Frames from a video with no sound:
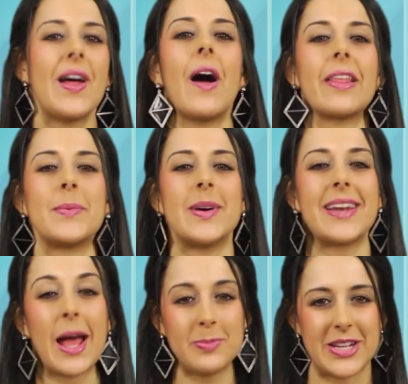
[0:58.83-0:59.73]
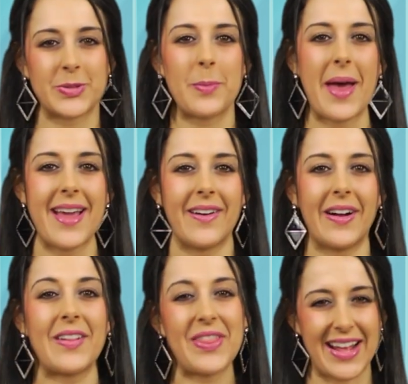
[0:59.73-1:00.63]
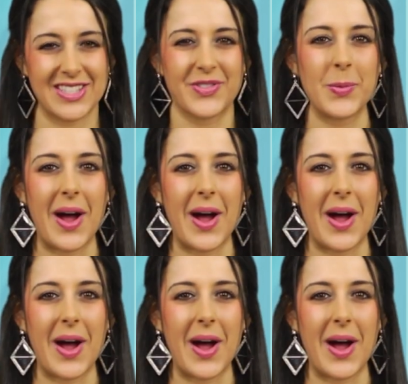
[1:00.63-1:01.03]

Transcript: Hollywood, I'm Deidre Behar. Thanks for